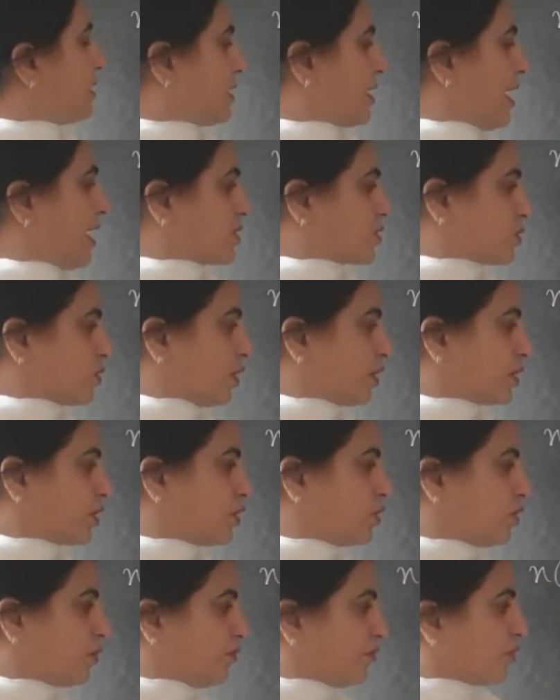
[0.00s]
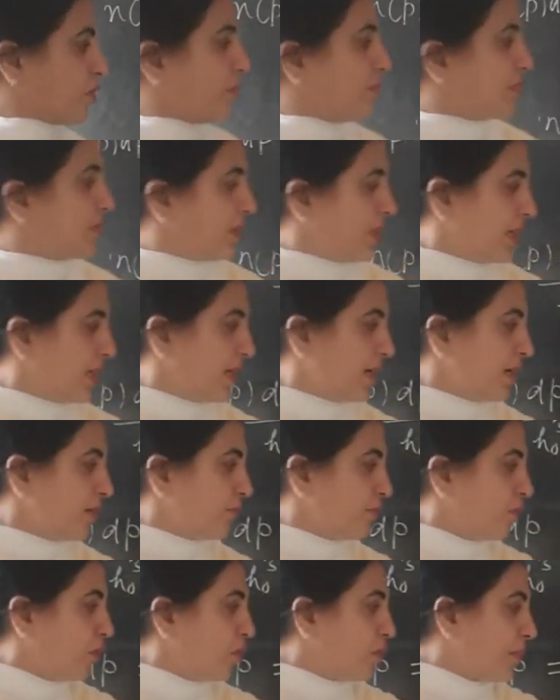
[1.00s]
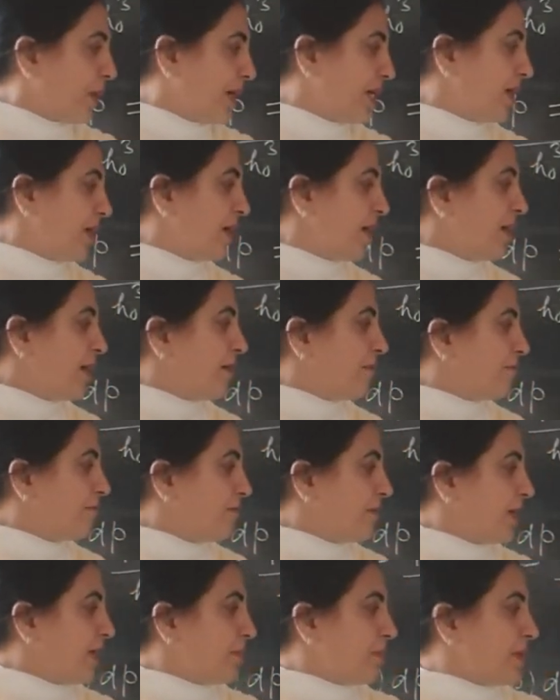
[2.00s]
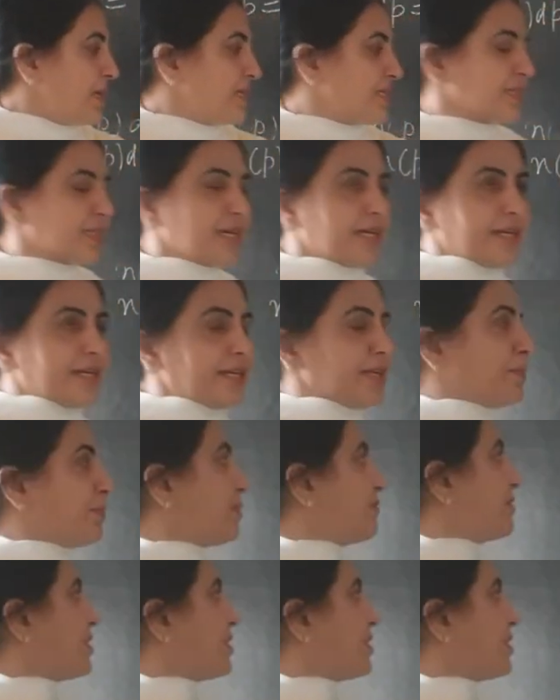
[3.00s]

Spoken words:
h naught cube, from here 4 pi v p square dp,